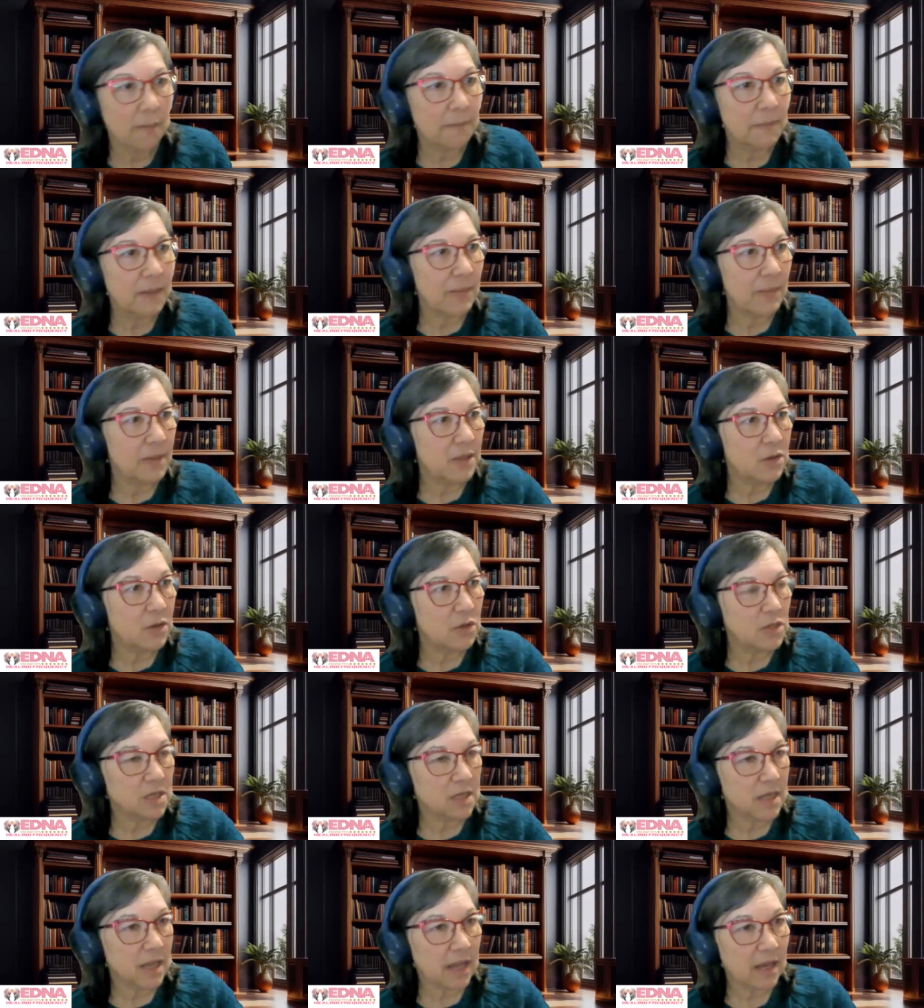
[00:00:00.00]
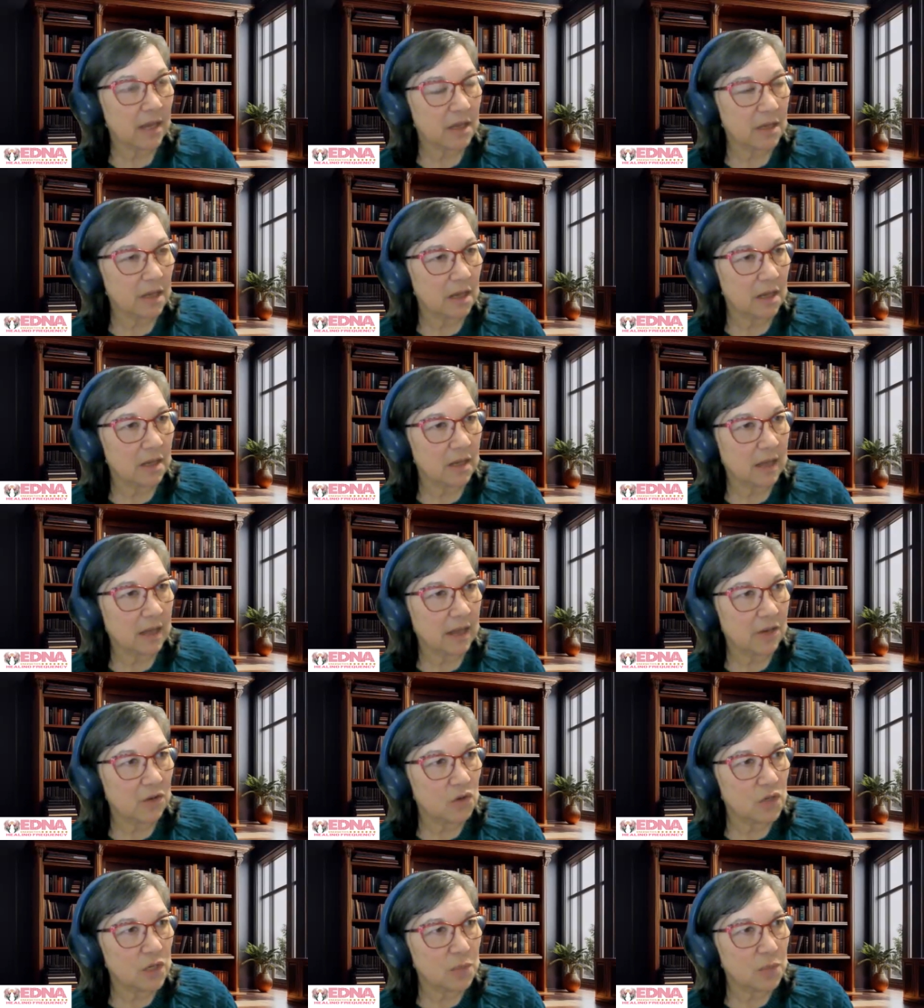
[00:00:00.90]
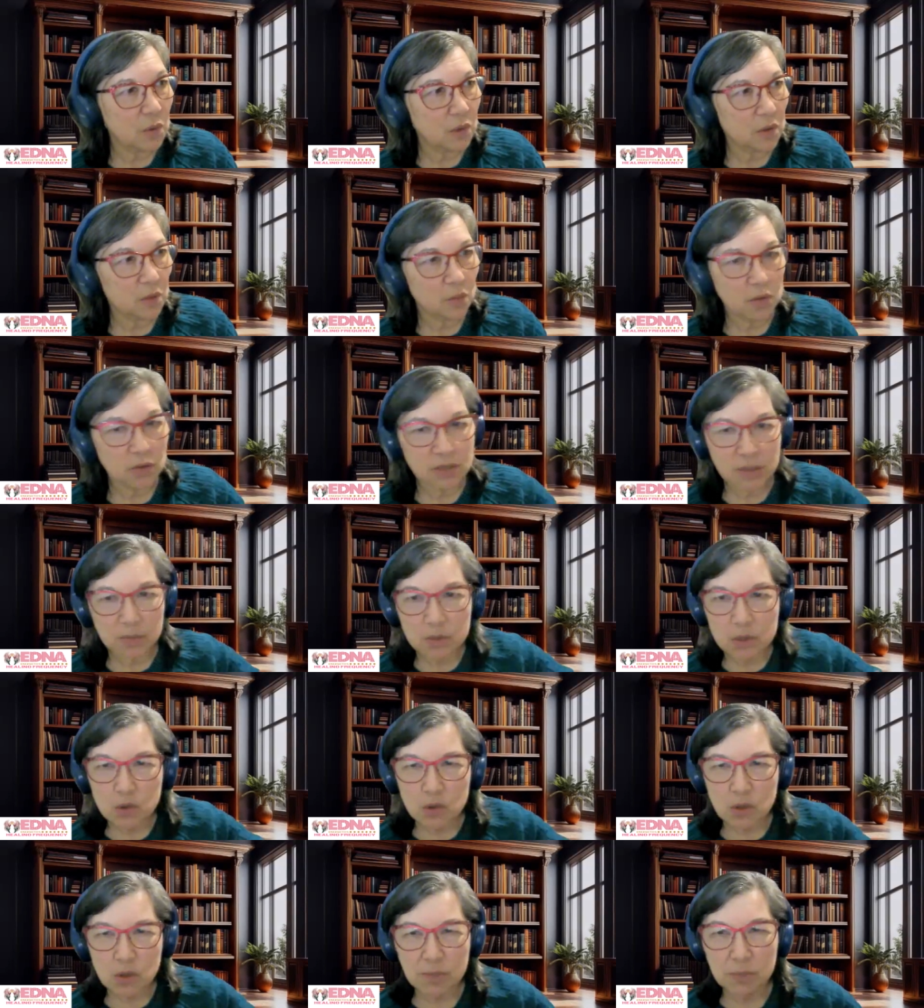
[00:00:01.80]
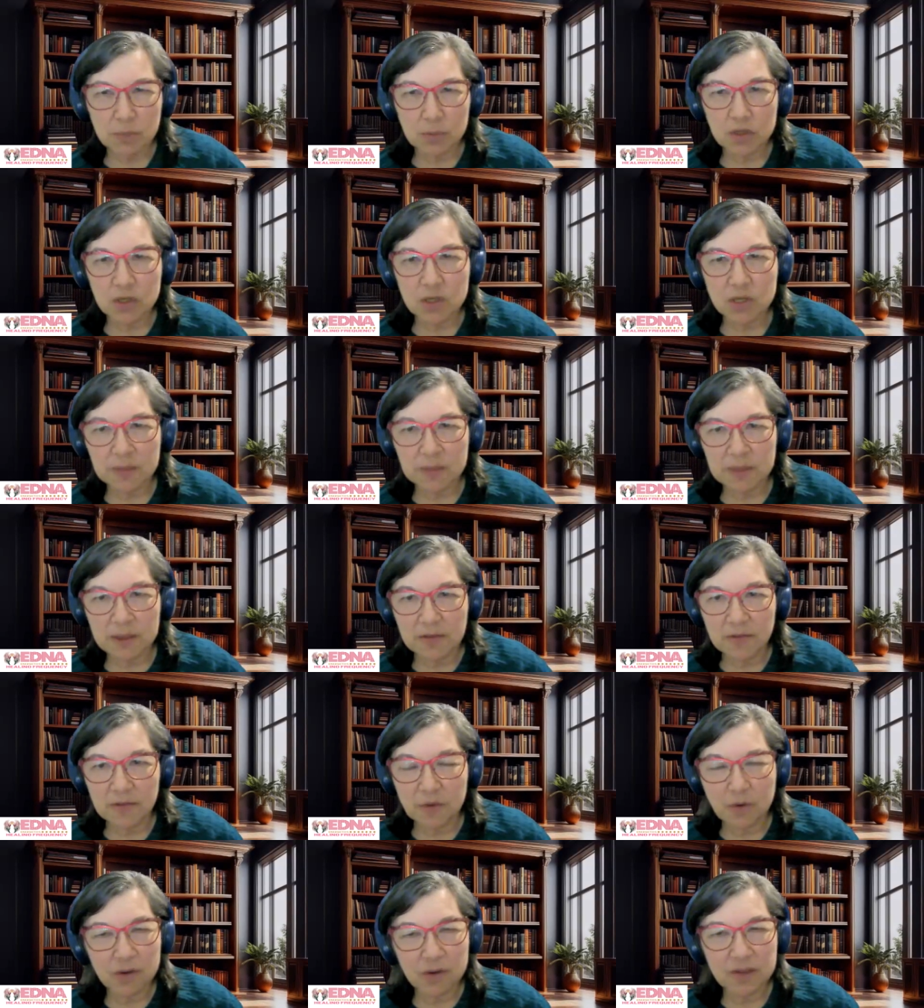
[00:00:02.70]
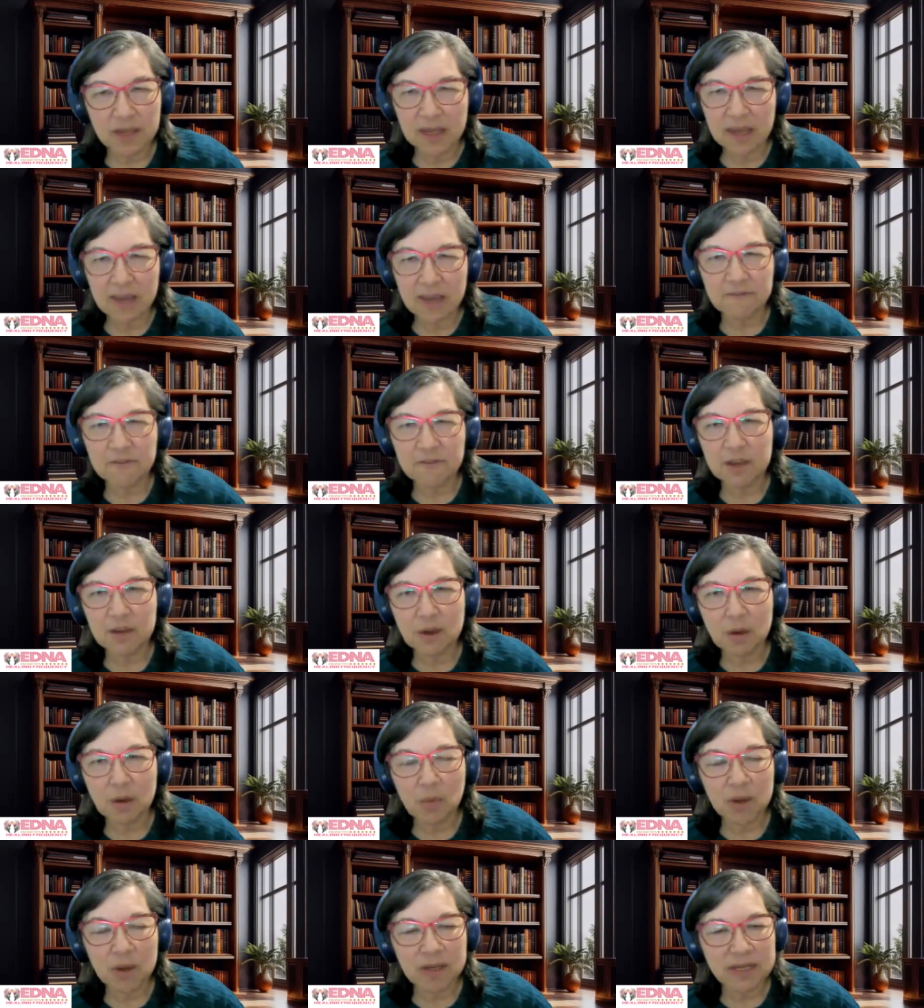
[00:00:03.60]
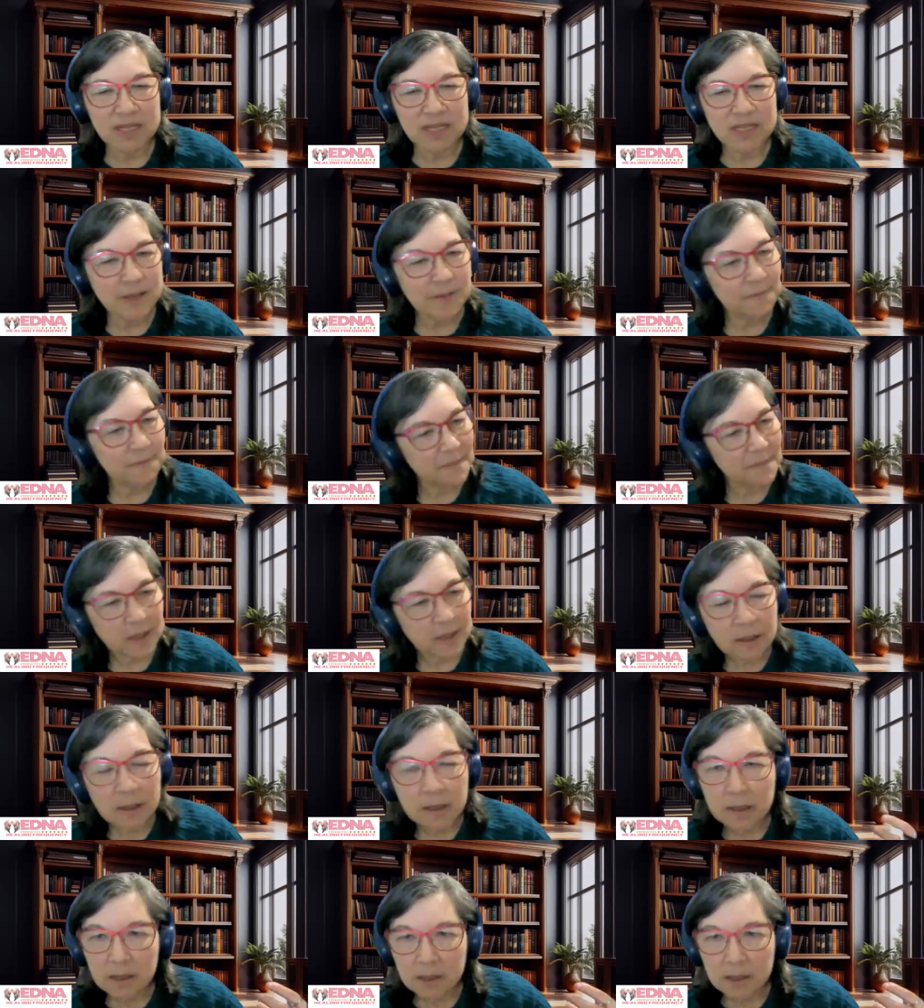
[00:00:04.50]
Maybe there's an energy point where someone's trying to push something forward and they can't figure out why. And I said,